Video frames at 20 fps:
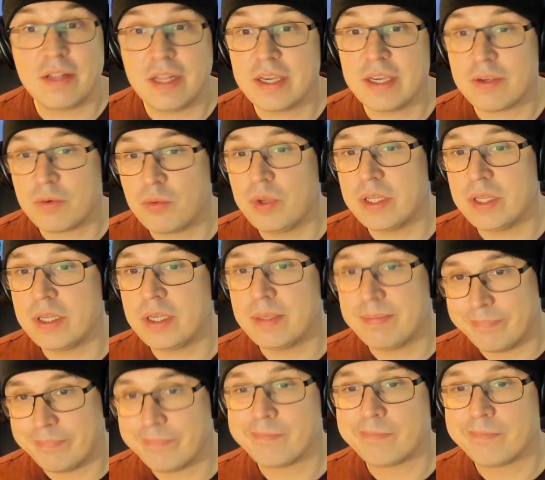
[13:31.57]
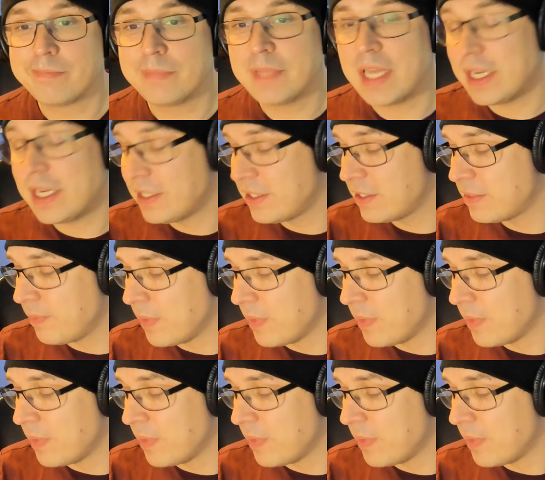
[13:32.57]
Like really nice.